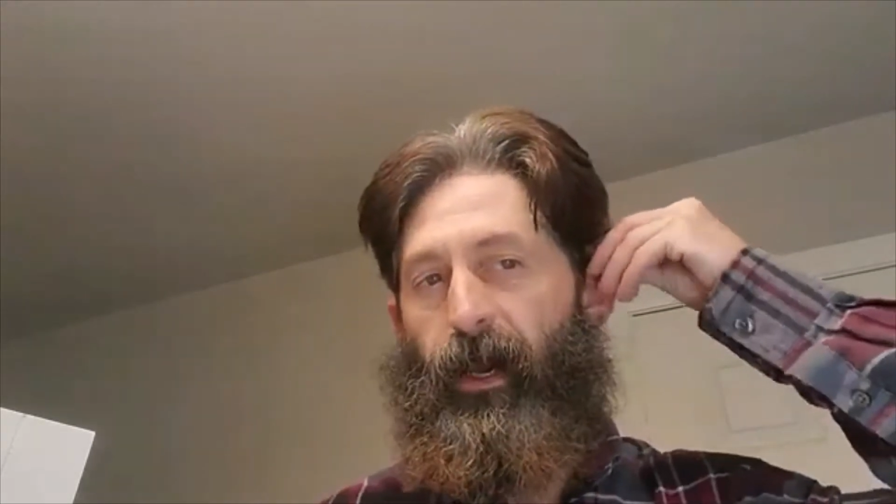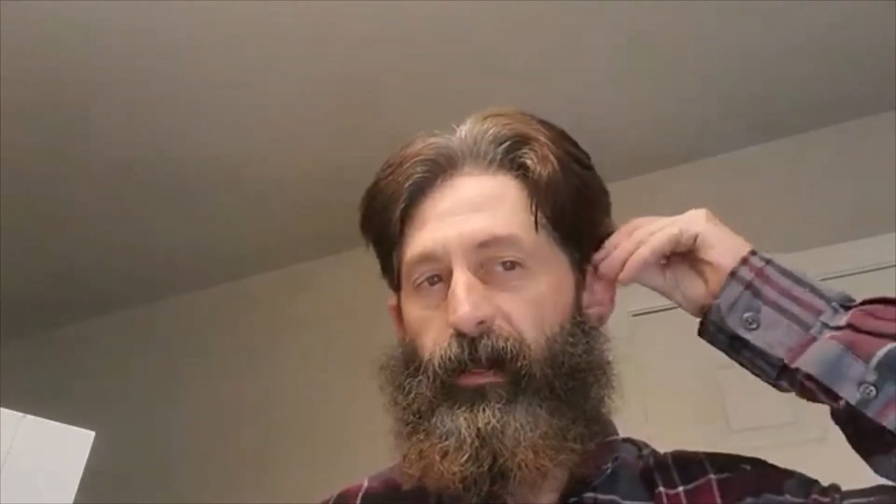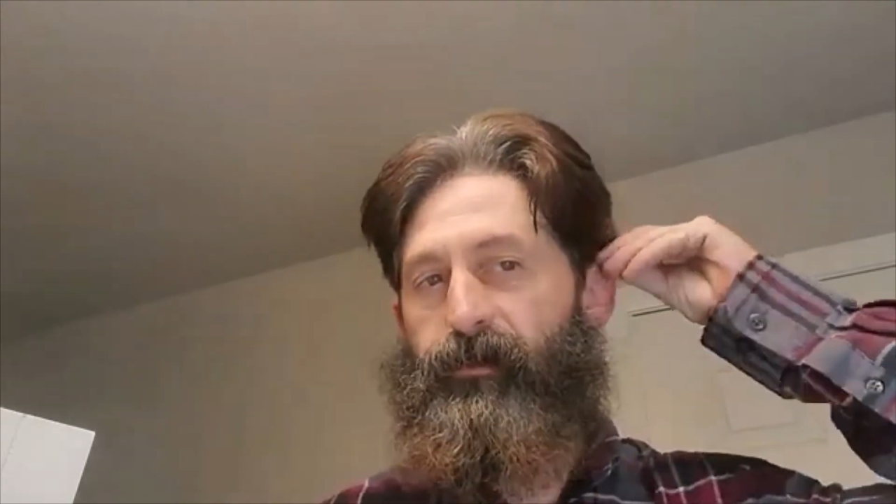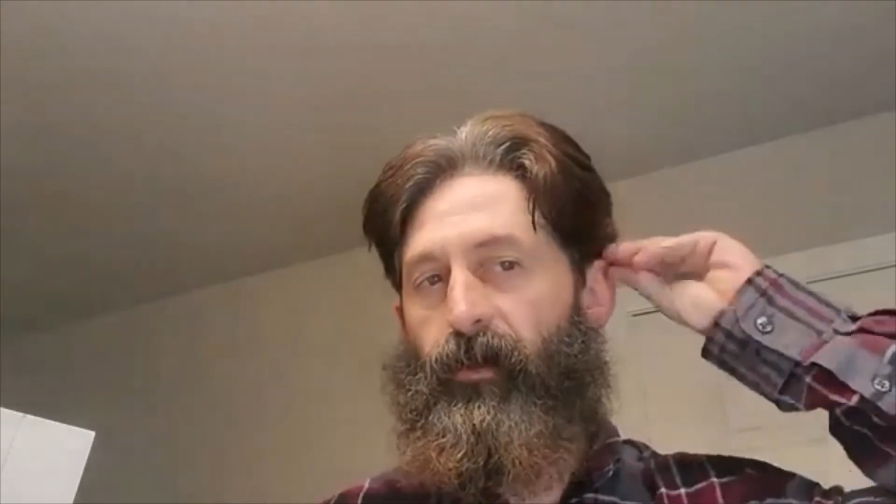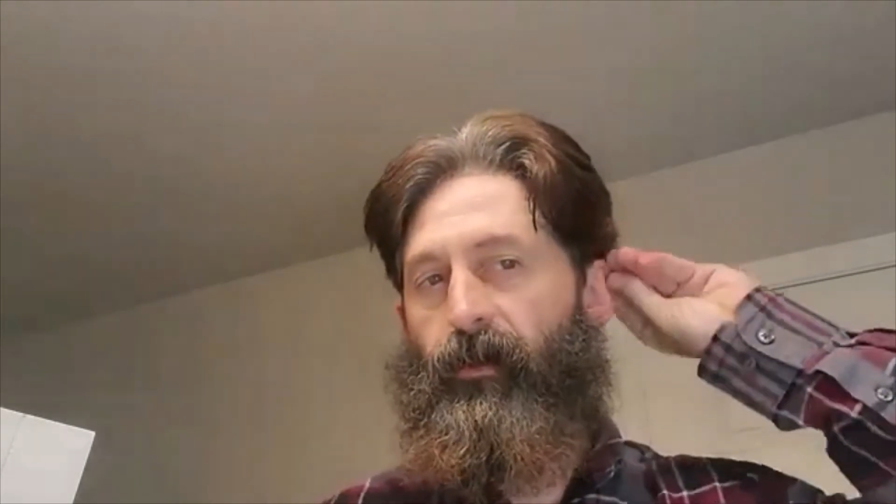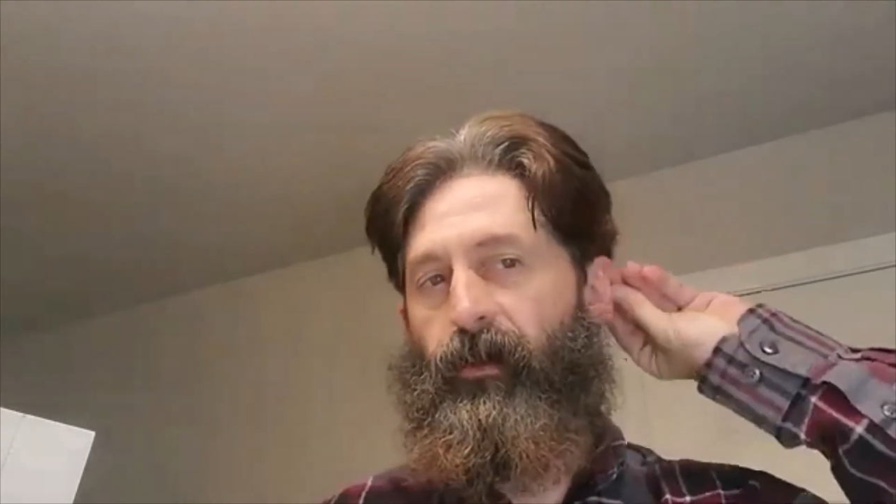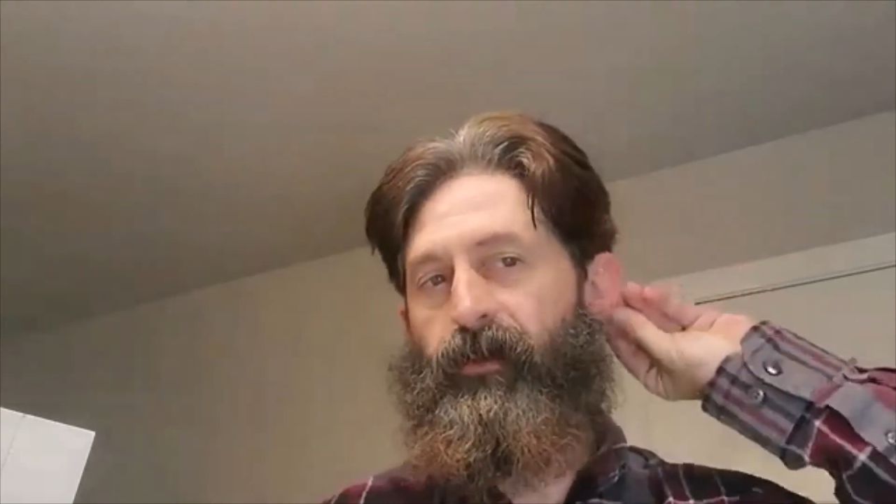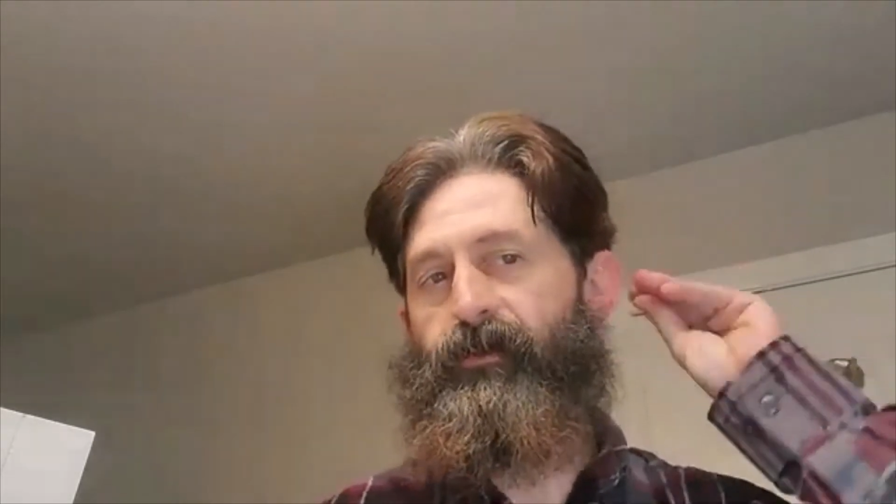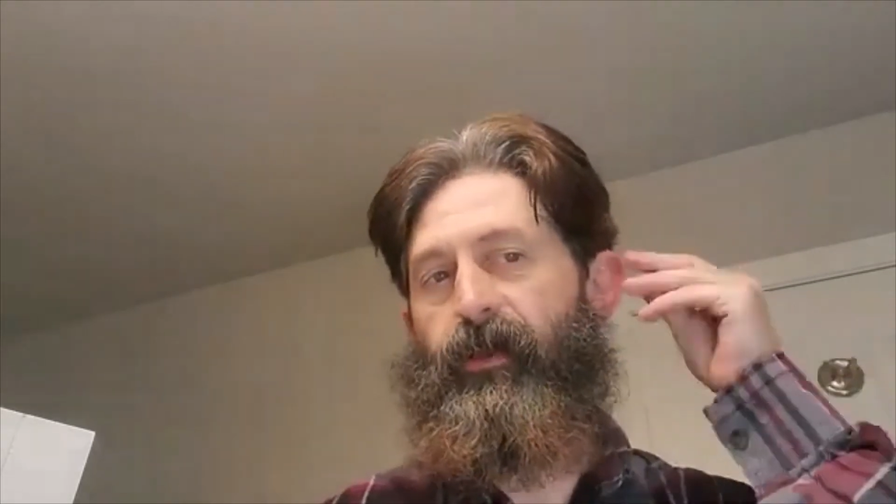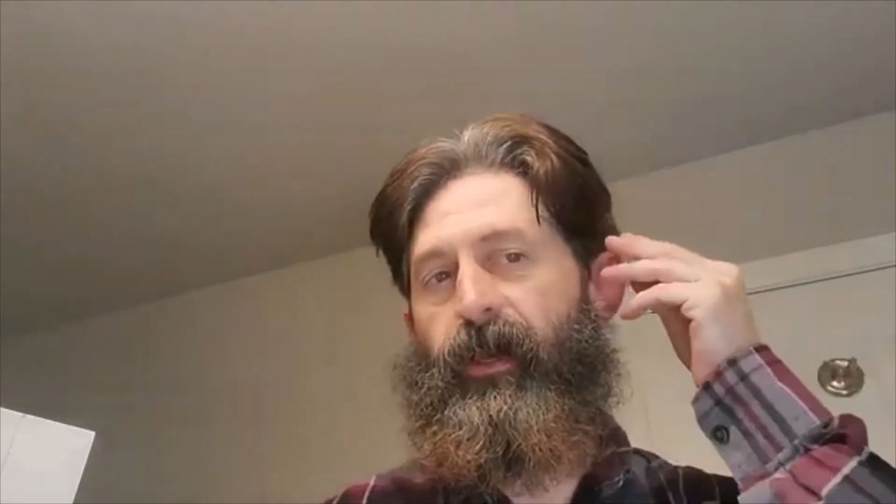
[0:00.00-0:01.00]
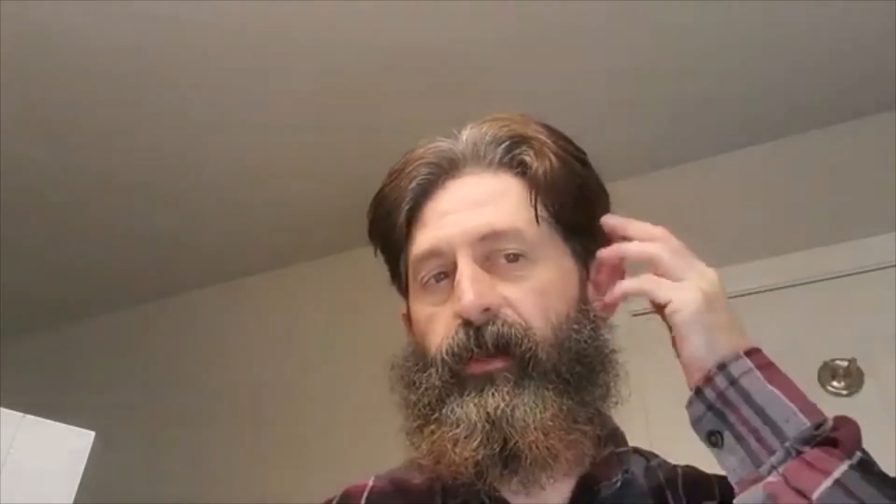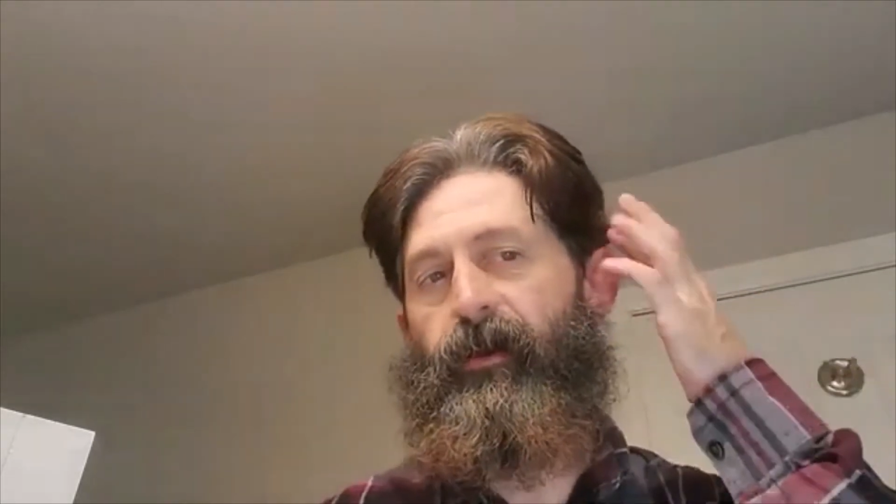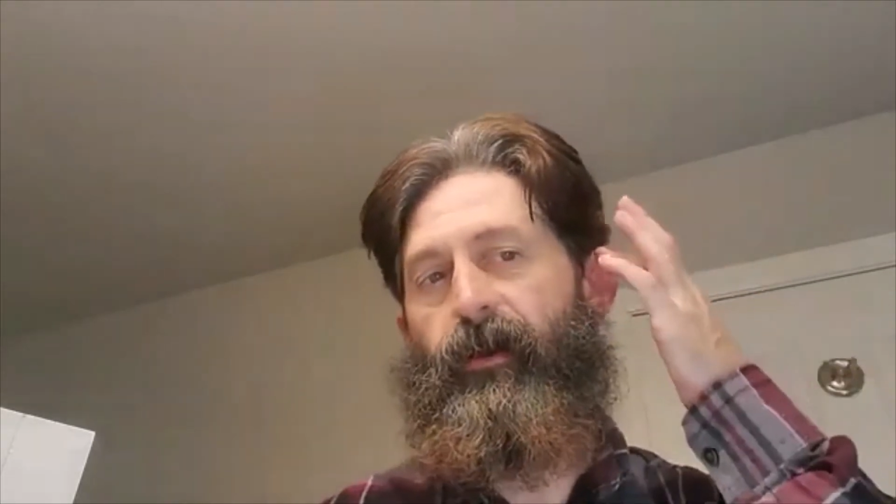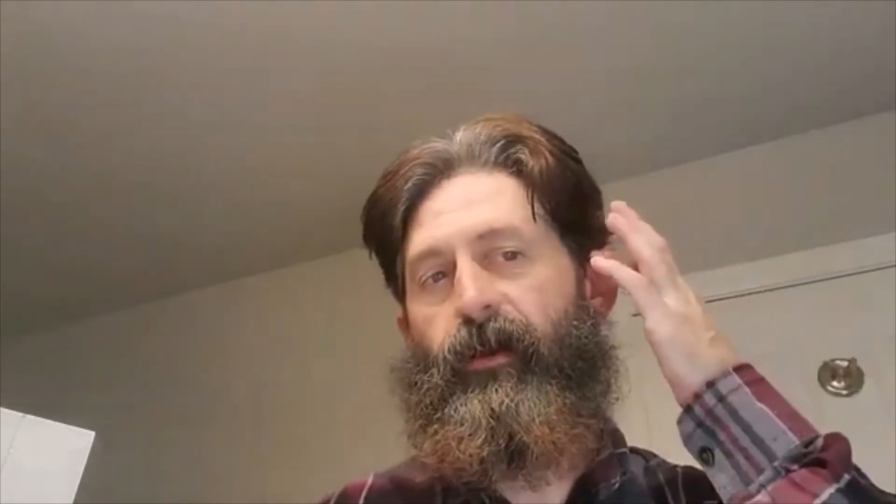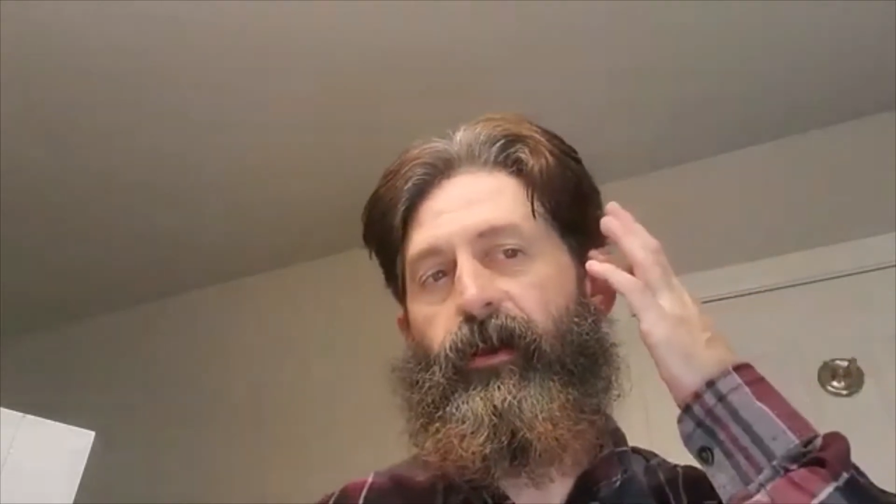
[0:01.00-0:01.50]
accidentally stain.